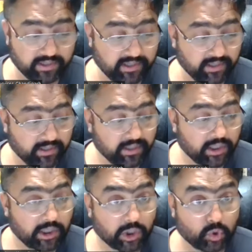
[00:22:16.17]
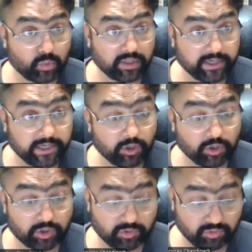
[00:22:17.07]
today, you will read
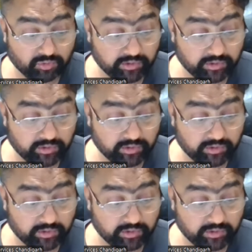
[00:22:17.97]
on your own.